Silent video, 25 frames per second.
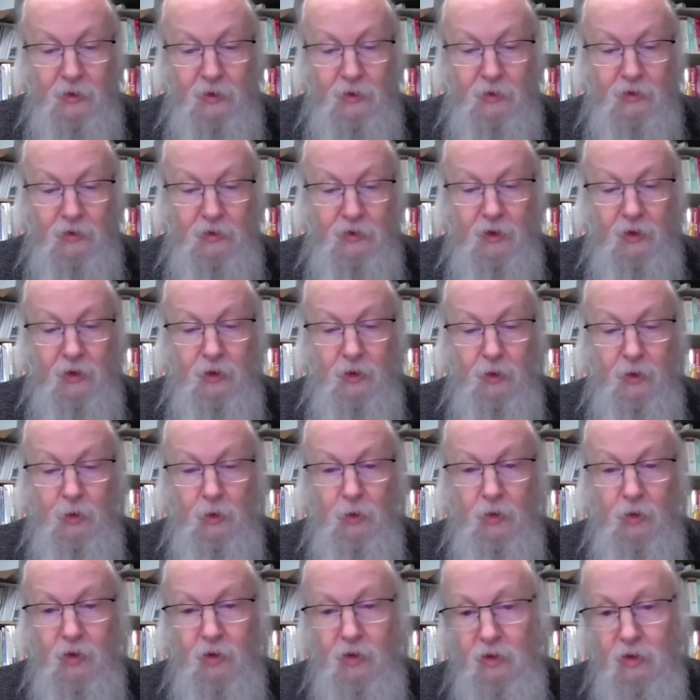
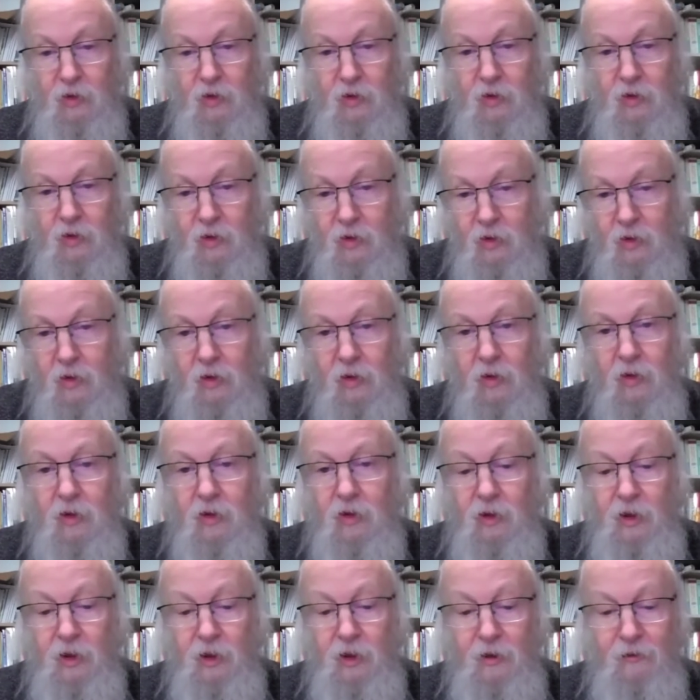So
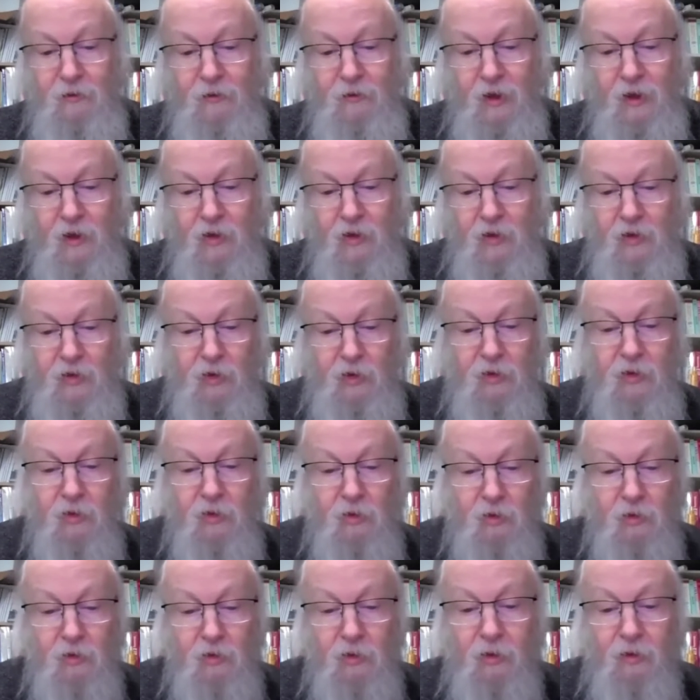the first
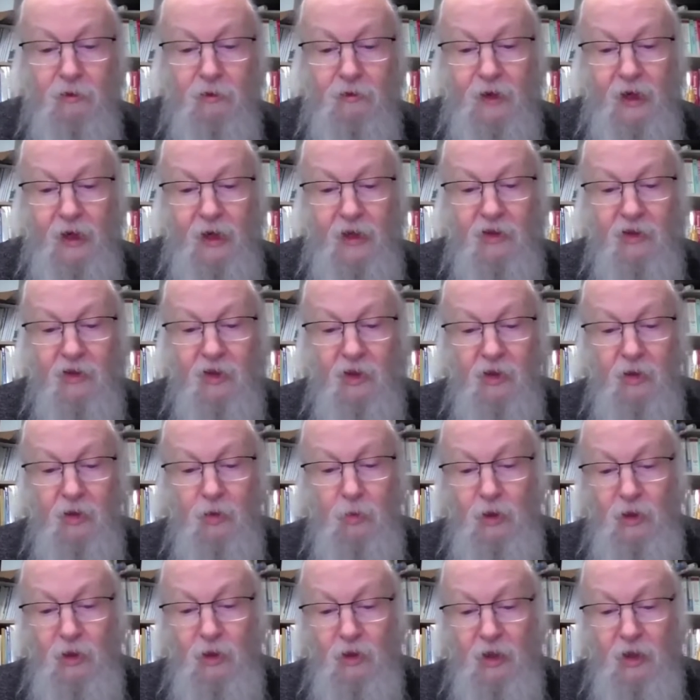factor that
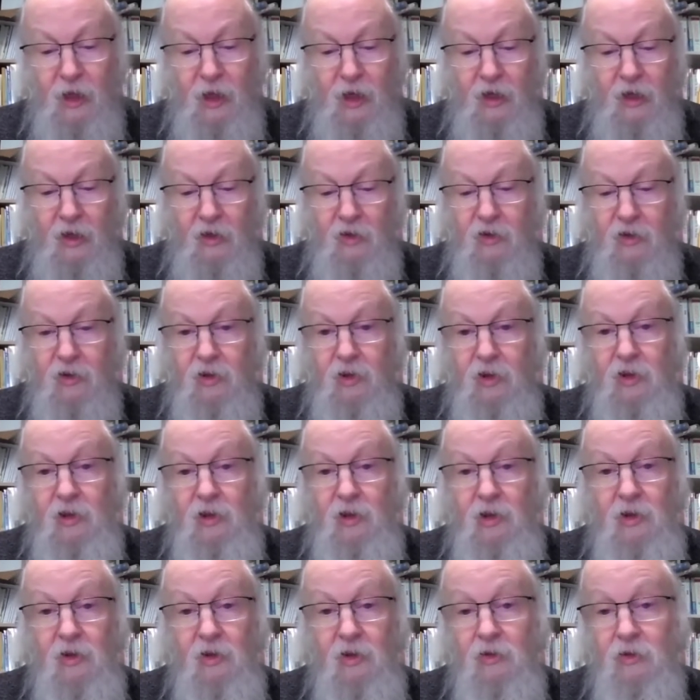we look at
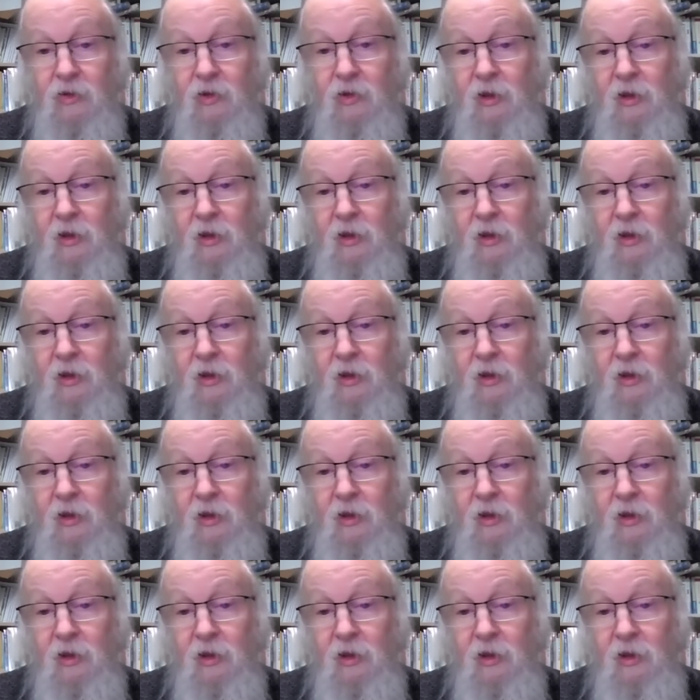is